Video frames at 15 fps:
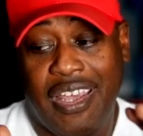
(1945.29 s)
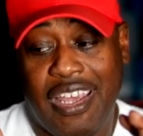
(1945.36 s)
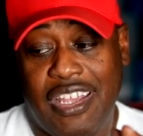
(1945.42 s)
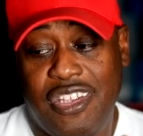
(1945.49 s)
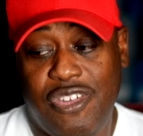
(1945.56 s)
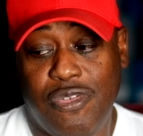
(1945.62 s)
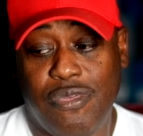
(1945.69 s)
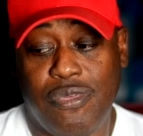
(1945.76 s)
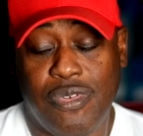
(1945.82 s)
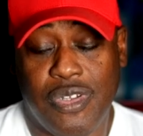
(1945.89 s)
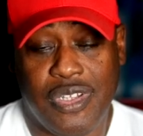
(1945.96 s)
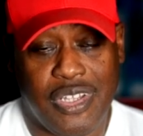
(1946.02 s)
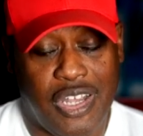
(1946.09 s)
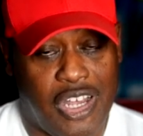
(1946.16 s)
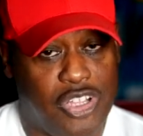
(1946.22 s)
and you
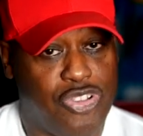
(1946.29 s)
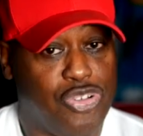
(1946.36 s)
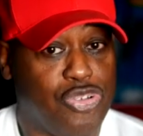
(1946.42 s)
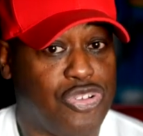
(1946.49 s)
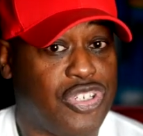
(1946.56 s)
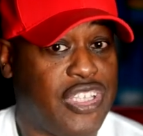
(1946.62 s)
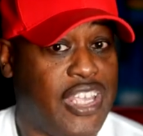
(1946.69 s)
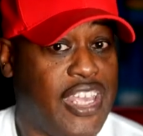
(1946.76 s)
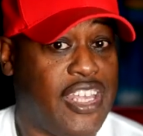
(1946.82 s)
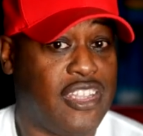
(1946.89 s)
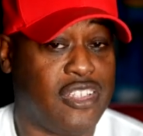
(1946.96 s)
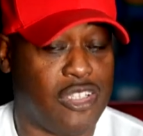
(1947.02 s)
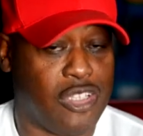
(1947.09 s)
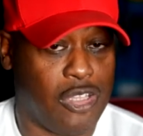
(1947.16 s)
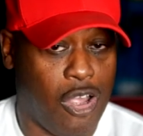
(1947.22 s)

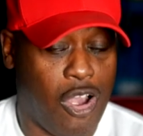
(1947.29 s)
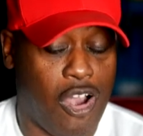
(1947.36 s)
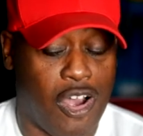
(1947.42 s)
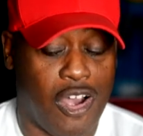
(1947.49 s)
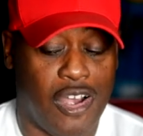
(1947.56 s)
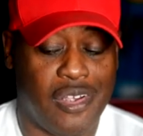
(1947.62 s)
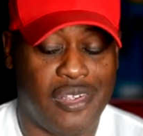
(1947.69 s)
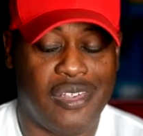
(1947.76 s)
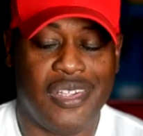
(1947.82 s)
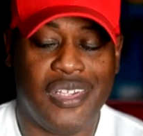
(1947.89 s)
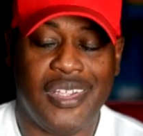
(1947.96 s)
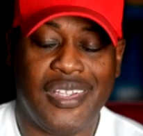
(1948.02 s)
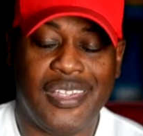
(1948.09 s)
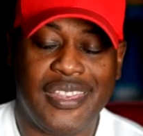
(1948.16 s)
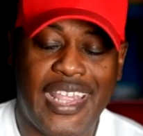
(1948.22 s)
understand the law,
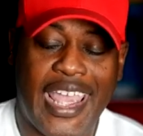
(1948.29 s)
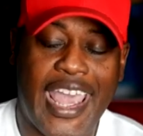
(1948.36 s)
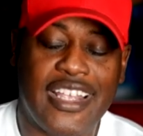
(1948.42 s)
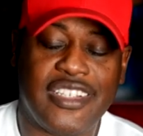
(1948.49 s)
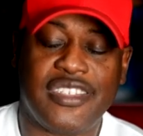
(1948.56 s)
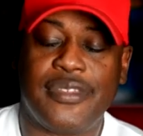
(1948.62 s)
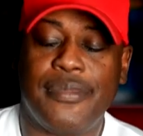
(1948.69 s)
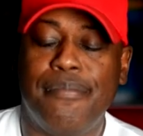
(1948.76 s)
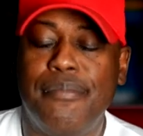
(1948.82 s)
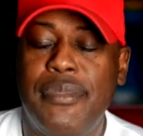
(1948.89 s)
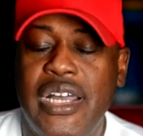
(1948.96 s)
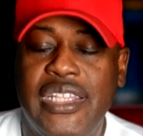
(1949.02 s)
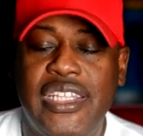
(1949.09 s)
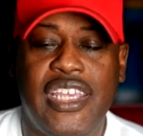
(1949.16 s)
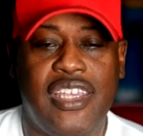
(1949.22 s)
that's
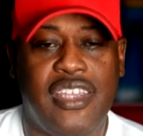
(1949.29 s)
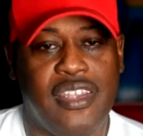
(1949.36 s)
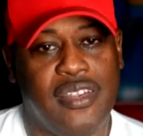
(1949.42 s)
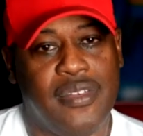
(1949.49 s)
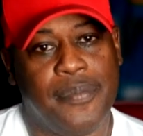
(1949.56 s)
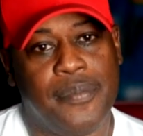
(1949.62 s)
money.